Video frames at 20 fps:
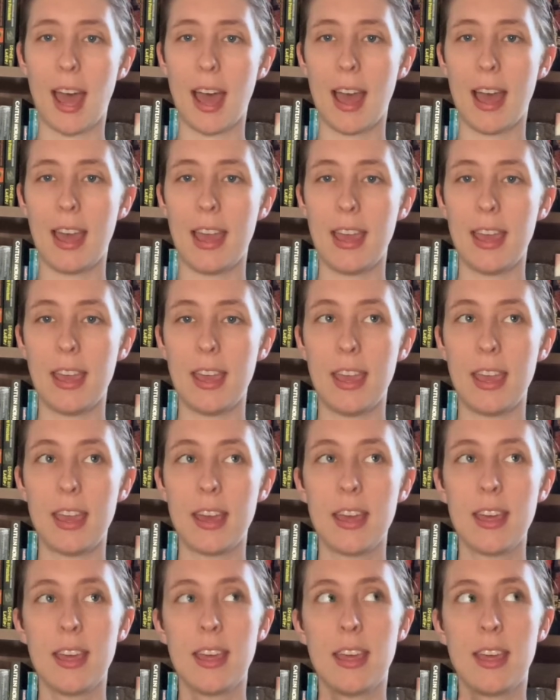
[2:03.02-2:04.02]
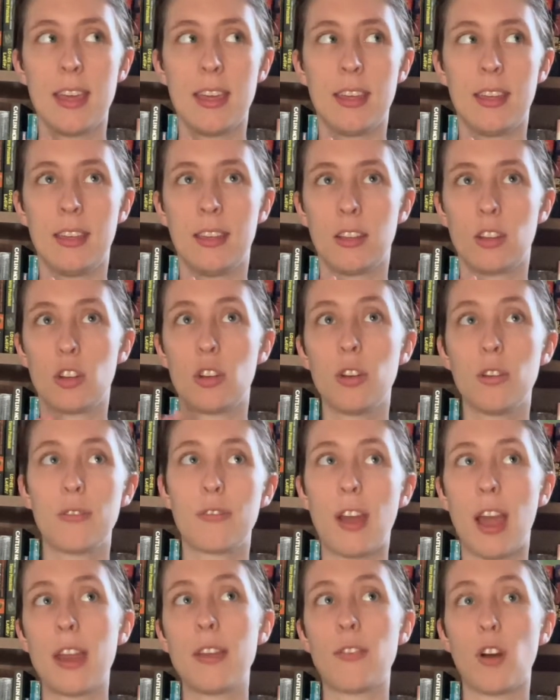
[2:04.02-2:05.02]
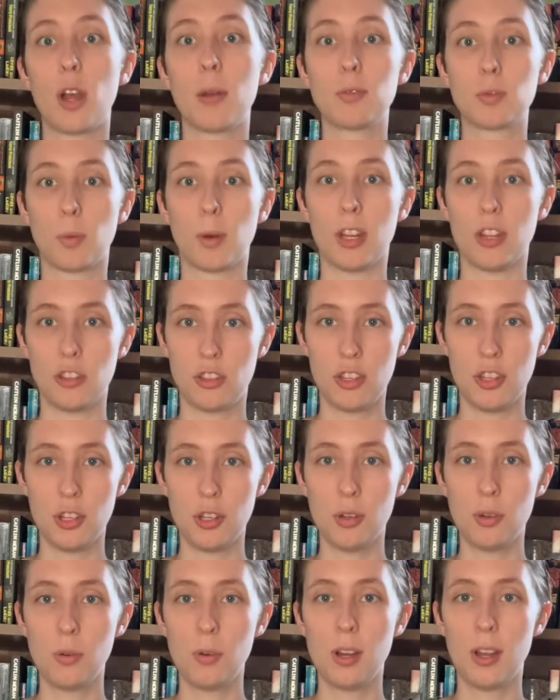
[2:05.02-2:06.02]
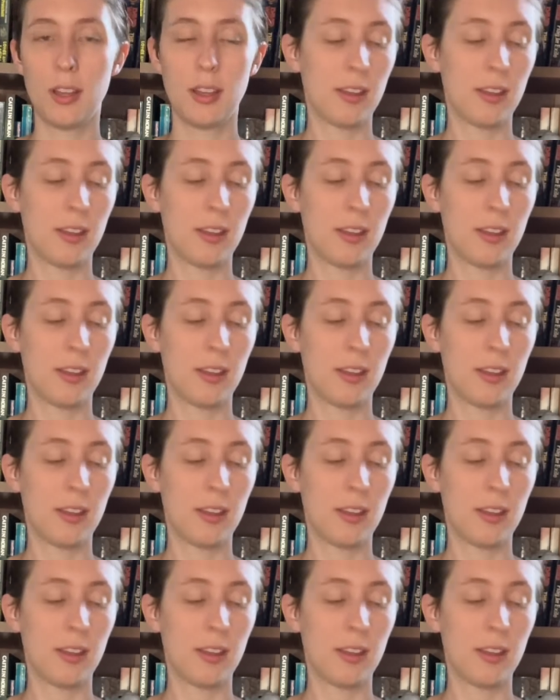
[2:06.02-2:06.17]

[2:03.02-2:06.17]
I couldn't find volumes 1 and 2,